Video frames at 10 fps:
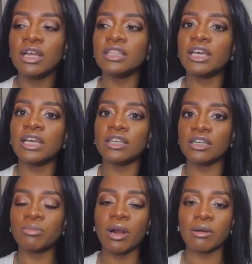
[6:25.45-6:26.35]
then
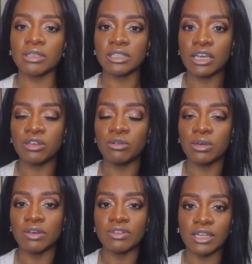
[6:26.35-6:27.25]
it'll probably take you
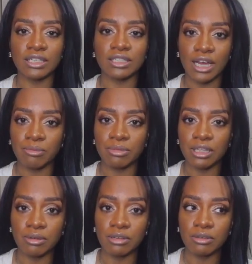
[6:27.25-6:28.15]
even less time
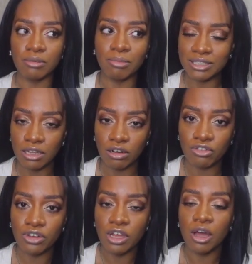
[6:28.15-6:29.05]
than myself.